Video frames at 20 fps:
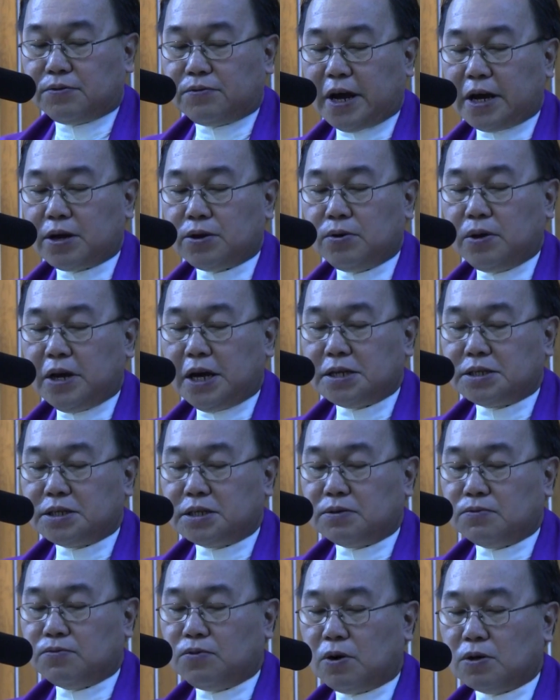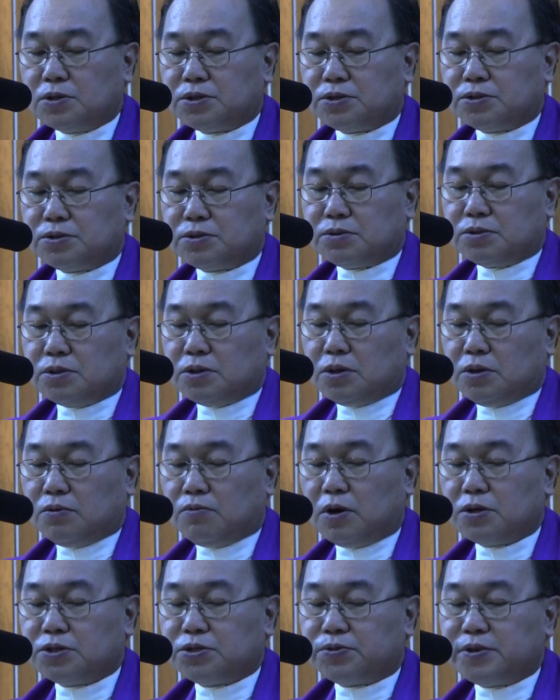regulated
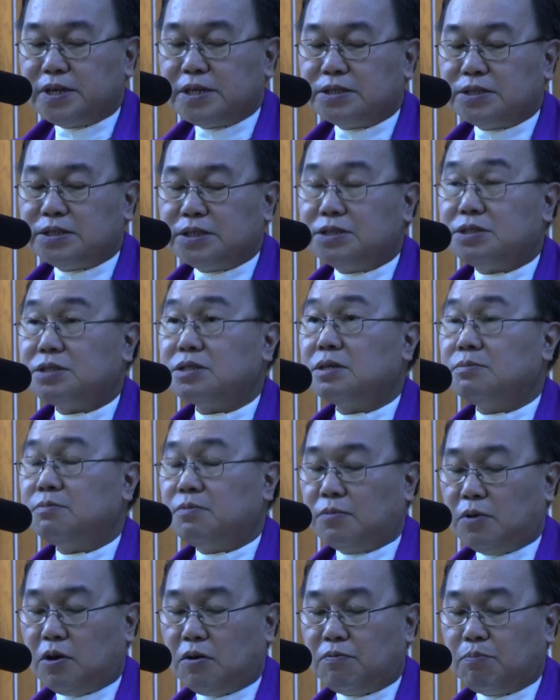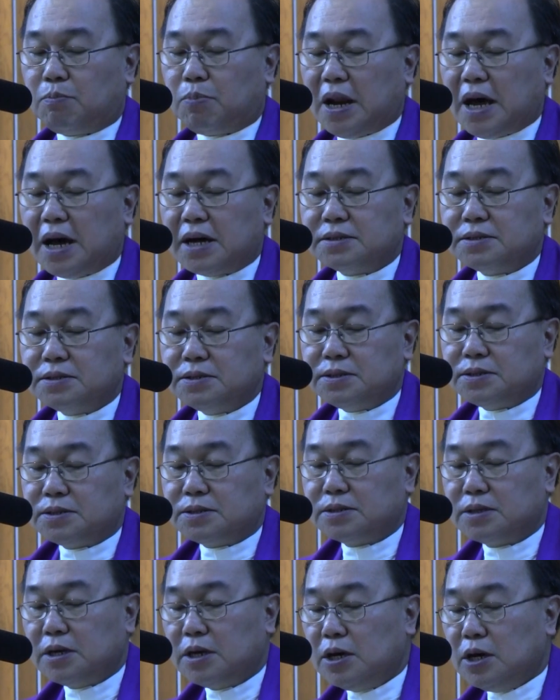watering system of
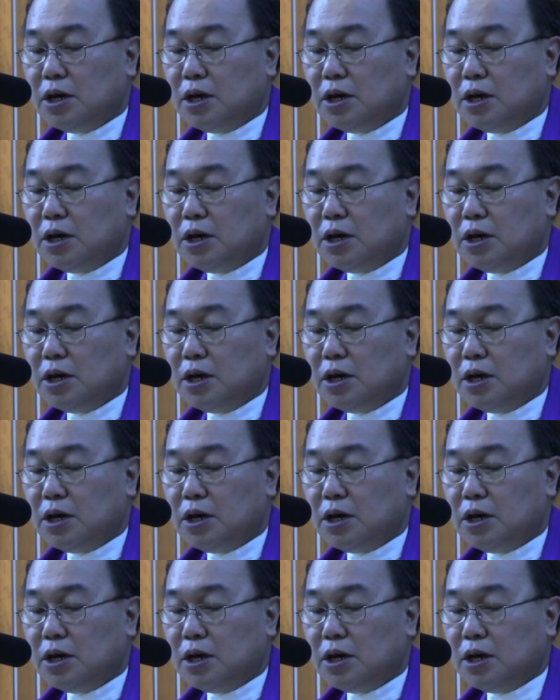plants